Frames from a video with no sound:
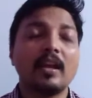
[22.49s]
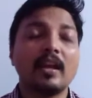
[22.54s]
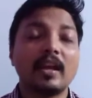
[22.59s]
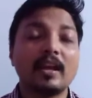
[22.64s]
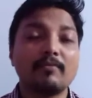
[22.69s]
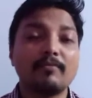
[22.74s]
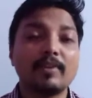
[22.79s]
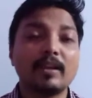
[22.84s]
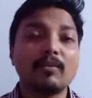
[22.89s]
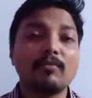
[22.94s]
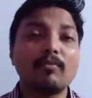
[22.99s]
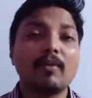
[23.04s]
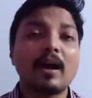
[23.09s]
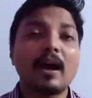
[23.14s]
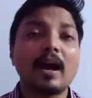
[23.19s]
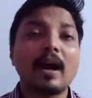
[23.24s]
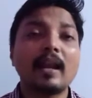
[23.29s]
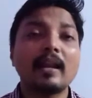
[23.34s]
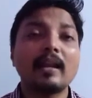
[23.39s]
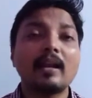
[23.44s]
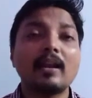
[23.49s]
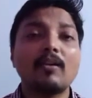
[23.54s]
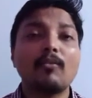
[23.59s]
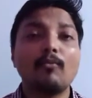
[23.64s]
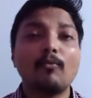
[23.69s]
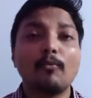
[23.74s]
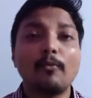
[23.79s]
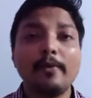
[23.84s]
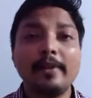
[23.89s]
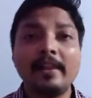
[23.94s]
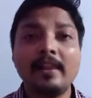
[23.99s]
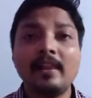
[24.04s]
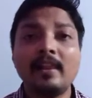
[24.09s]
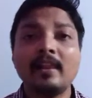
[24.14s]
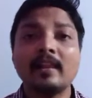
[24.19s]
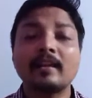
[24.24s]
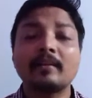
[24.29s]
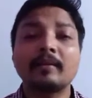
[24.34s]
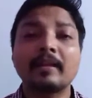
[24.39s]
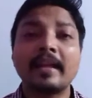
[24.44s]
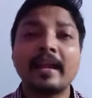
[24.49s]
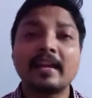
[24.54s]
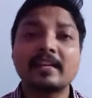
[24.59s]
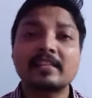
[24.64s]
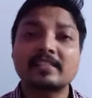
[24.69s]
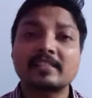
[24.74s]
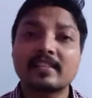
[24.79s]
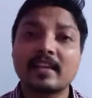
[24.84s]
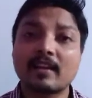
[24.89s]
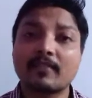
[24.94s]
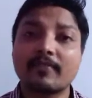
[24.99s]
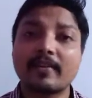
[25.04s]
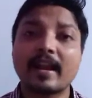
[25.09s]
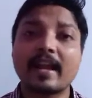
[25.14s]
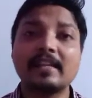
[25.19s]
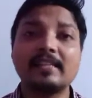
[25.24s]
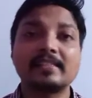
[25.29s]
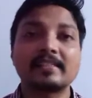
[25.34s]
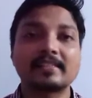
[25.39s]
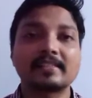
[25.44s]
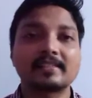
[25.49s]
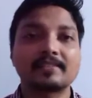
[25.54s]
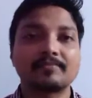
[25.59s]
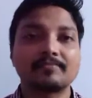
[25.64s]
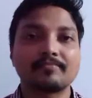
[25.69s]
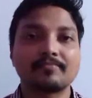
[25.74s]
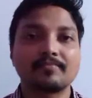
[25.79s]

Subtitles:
everyone will get surprised